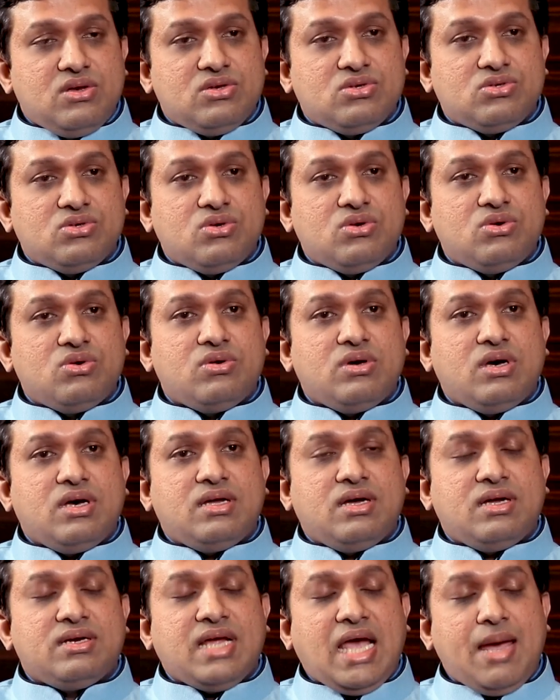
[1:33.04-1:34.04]
So
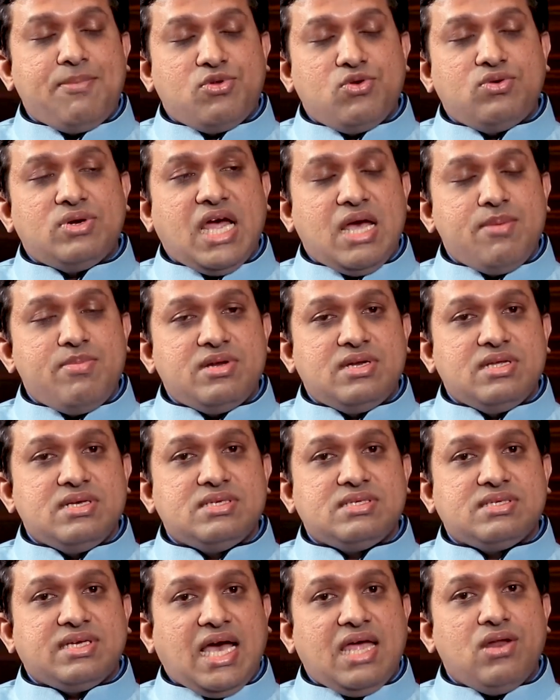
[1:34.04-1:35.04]
type 2
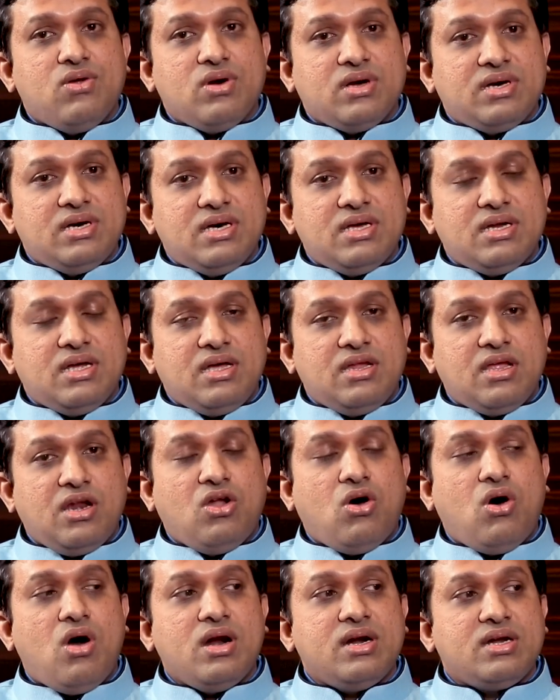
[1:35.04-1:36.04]
diabetes can occur in a
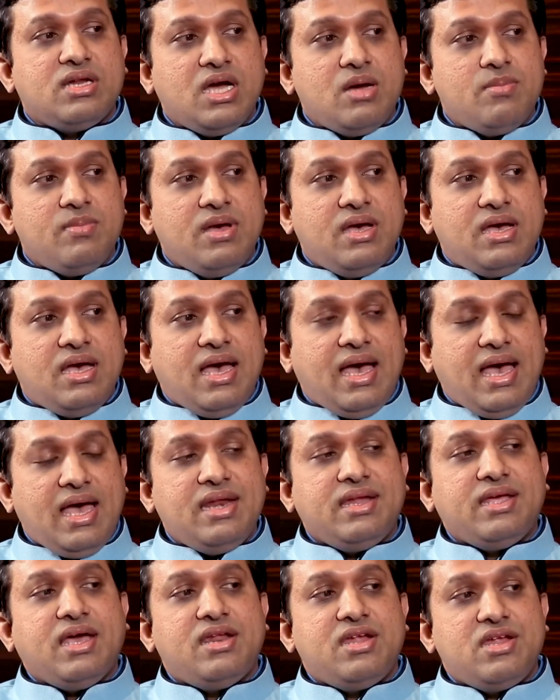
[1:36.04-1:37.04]
long term
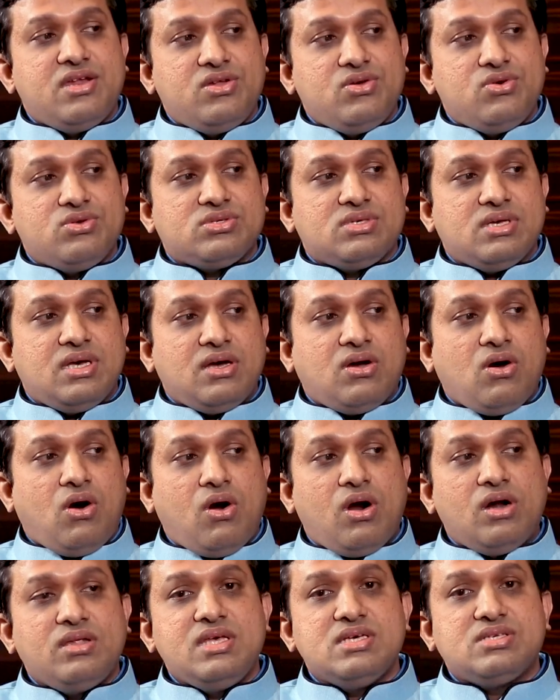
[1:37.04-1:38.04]
and can induce
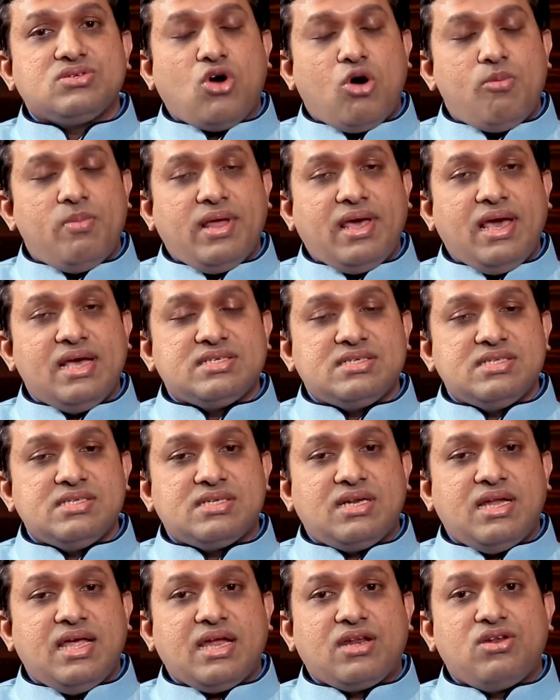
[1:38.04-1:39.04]
all these
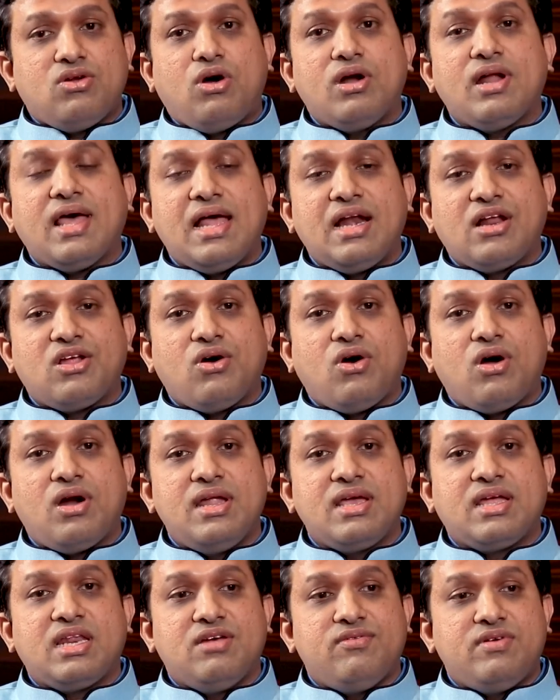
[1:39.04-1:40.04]
complications like
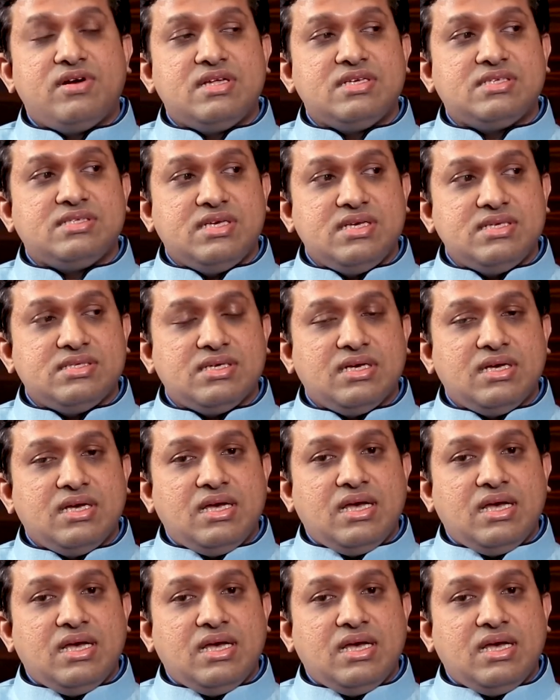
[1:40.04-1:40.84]
non-alcoholic liver disease,